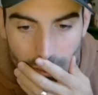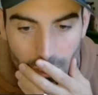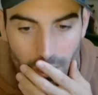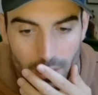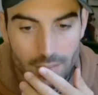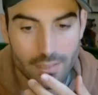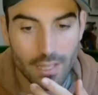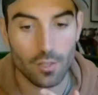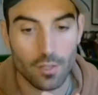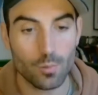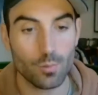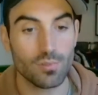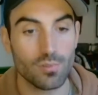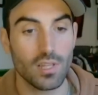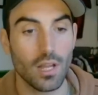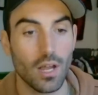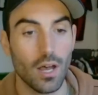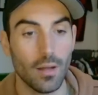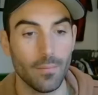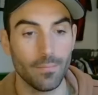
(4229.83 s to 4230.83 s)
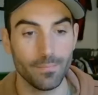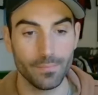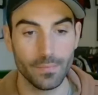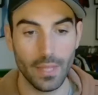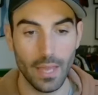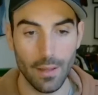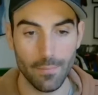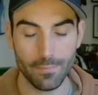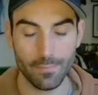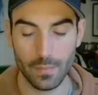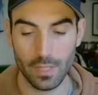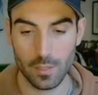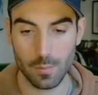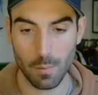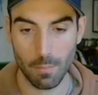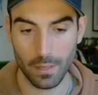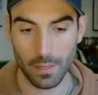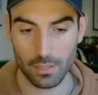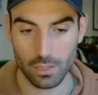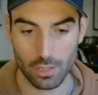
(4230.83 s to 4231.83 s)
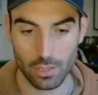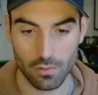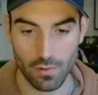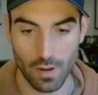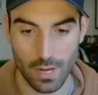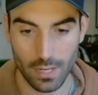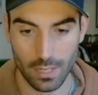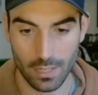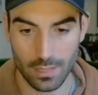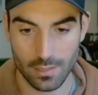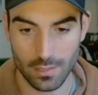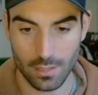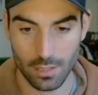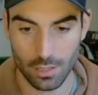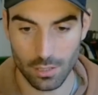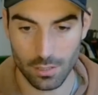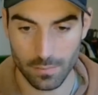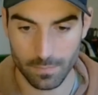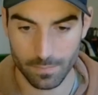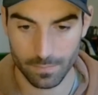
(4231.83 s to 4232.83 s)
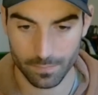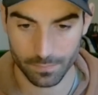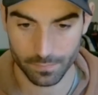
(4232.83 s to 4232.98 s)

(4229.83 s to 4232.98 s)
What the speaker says: Sales will start. Yeah, he's been pictured in training. He's good.